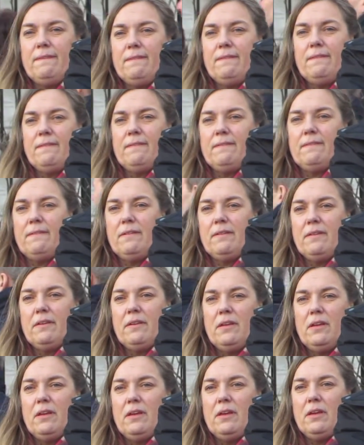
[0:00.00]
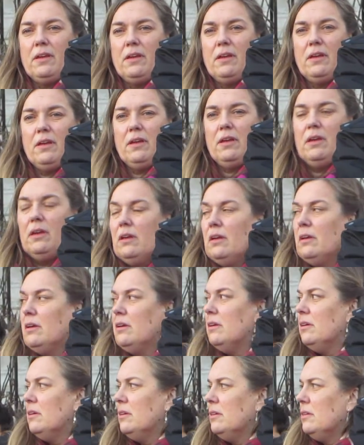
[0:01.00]

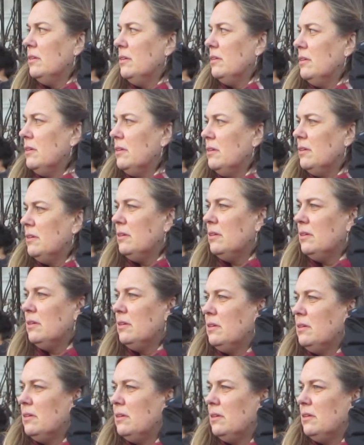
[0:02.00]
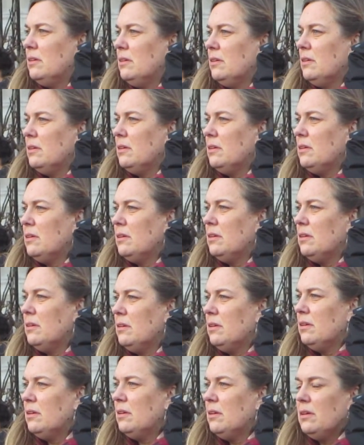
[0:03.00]

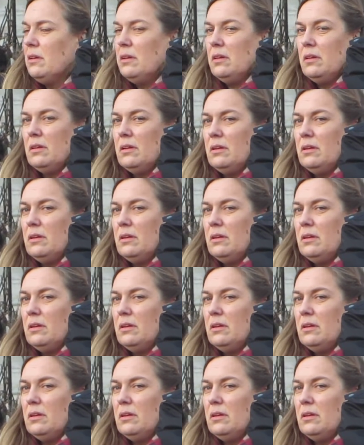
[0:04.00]
The person shown says nothing.